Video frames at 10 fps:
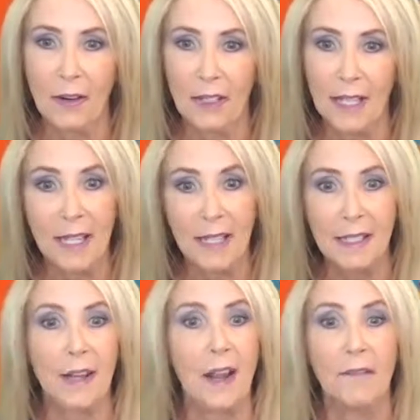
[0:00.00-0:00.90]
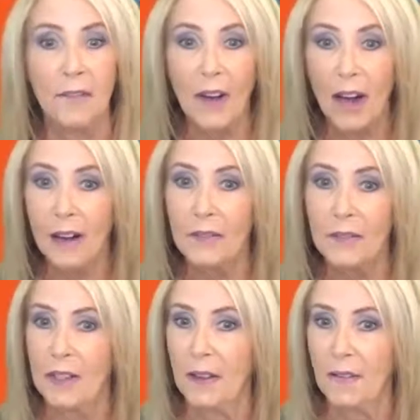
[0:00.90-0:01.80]
our kids
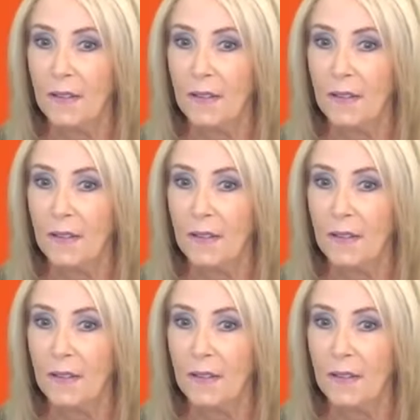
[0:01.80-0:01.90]
involved in the